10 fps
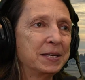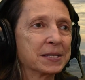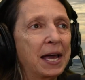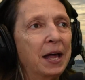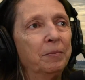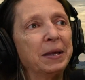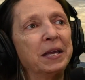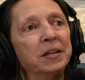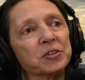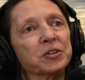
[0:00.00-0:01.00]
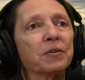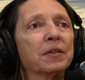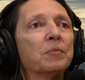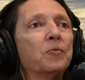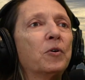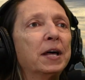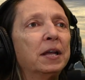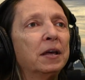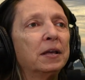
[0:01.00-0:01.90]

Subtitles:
style means, show them what